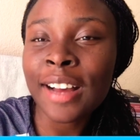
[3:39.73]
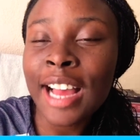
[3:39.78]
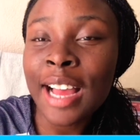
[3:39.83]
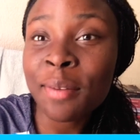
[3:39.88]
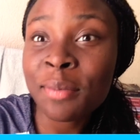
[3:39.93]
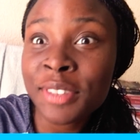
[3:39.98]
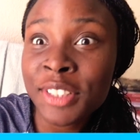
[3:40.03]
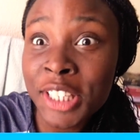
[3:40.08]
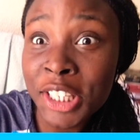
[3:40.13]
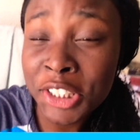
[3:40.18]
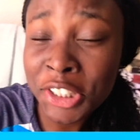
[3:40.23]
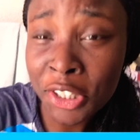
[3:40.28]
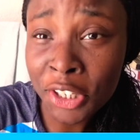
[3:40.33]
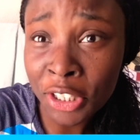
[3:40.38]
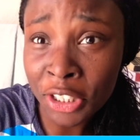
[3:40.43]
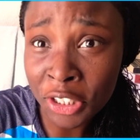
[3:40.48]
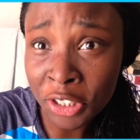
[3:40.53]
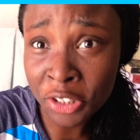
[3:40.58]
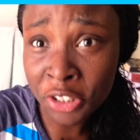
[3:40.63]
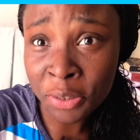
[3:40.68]
I'm such a
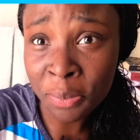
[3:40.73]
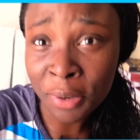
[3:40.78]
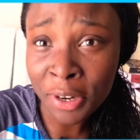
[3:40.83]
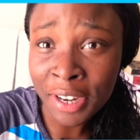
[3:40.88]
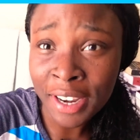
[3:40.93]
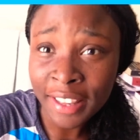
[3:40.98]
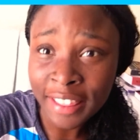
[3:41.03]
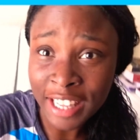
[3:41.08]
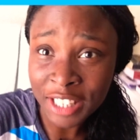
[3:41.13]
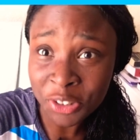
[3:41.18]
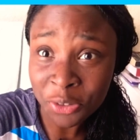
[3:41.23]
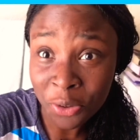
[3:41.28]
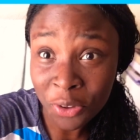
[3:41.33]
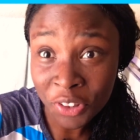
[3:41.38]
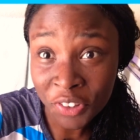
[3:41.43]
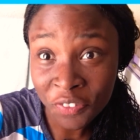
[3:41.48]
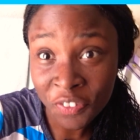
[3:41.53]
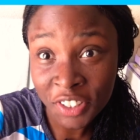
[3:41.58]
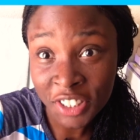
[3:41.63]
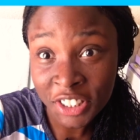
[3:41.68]
good YouTuber. That's all
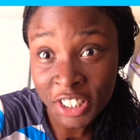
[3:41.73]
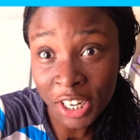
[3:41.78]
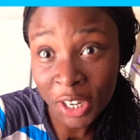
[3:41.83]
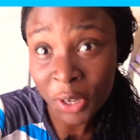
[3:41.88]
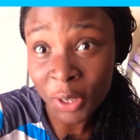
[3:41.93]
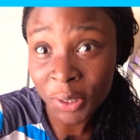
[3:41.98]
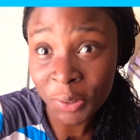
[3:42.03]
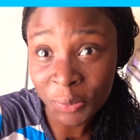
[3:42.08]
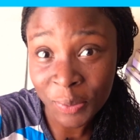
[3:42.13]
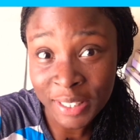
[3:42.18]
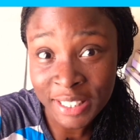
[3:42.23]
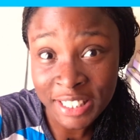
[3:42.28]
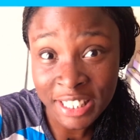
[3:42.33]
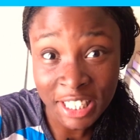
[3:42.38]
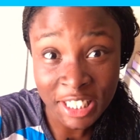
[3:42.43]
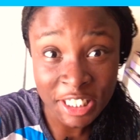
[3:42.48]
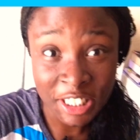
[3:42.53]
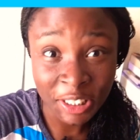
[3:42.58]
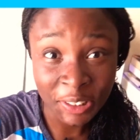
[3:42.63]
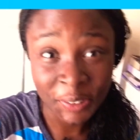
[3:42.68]
the footage I got on
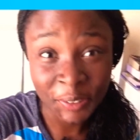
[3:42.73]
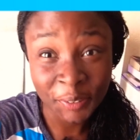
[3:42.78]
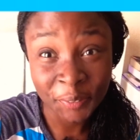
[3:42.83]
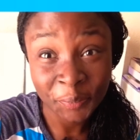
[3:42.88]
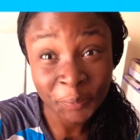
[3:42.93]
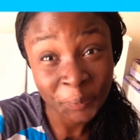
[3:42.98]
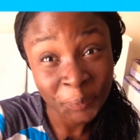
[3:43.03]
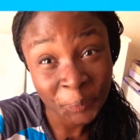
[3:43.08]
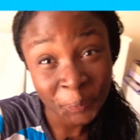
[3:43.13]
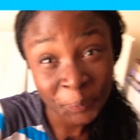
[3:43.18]
Wednesday, so.